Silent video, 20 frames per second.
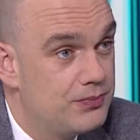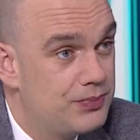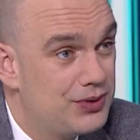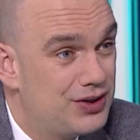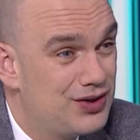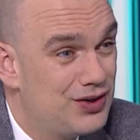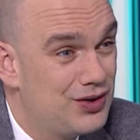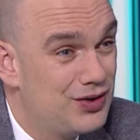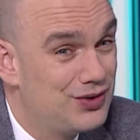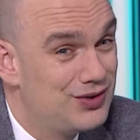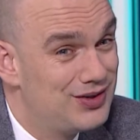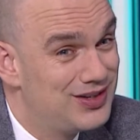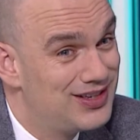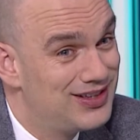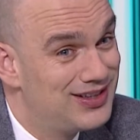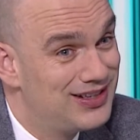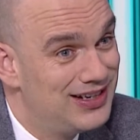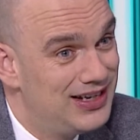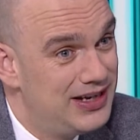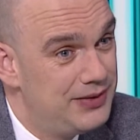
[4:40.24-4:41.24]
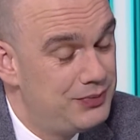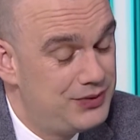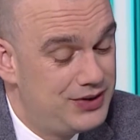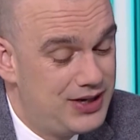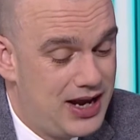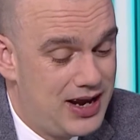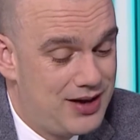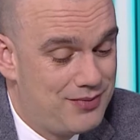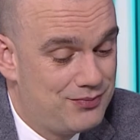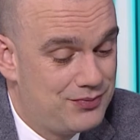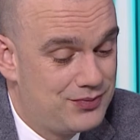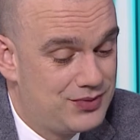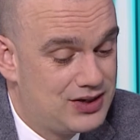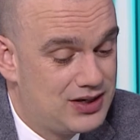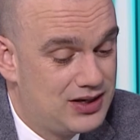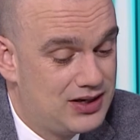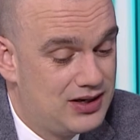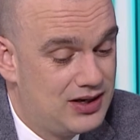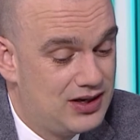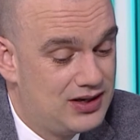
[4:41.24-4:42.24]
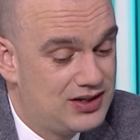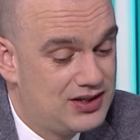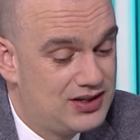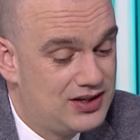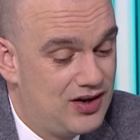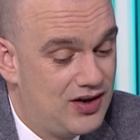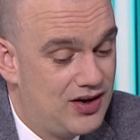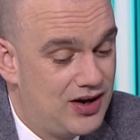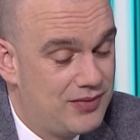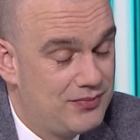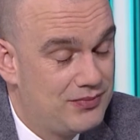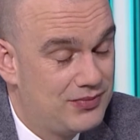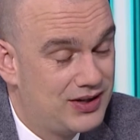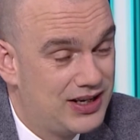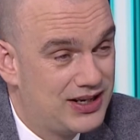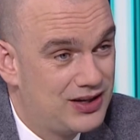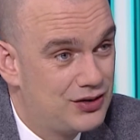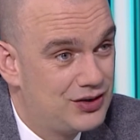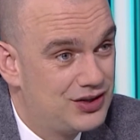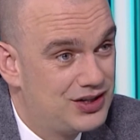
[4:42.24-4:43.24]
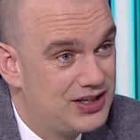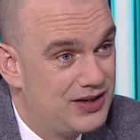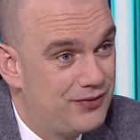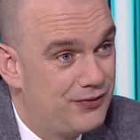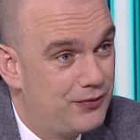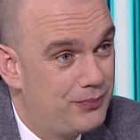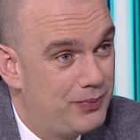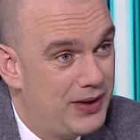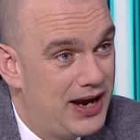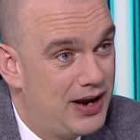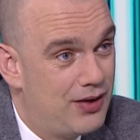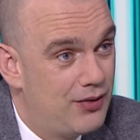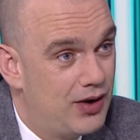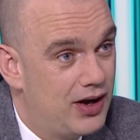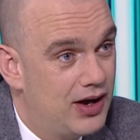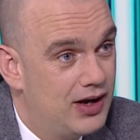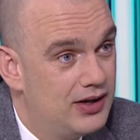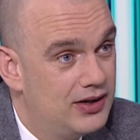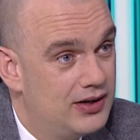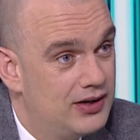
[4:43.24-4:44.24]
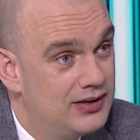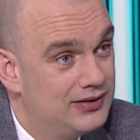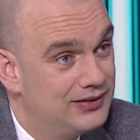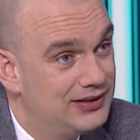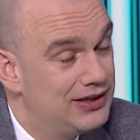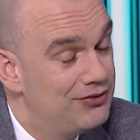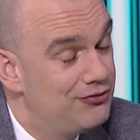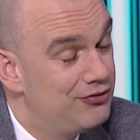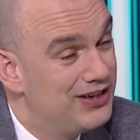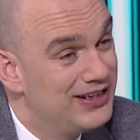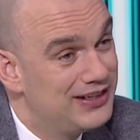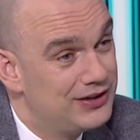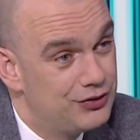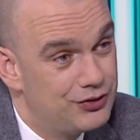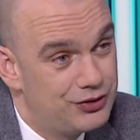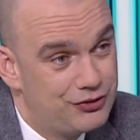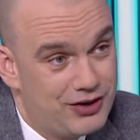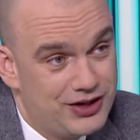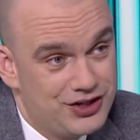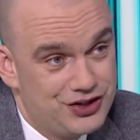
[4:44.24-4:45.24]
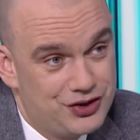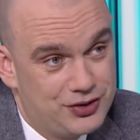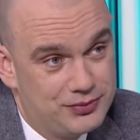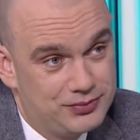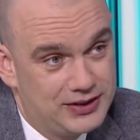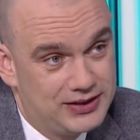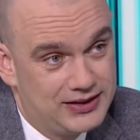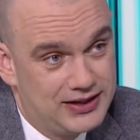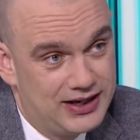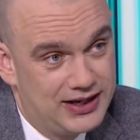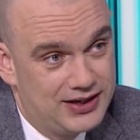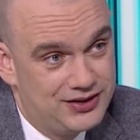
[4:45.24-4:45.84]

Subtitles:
Because the Lib Dems, last time they got a sniff of power, didn't really do a great job, did they,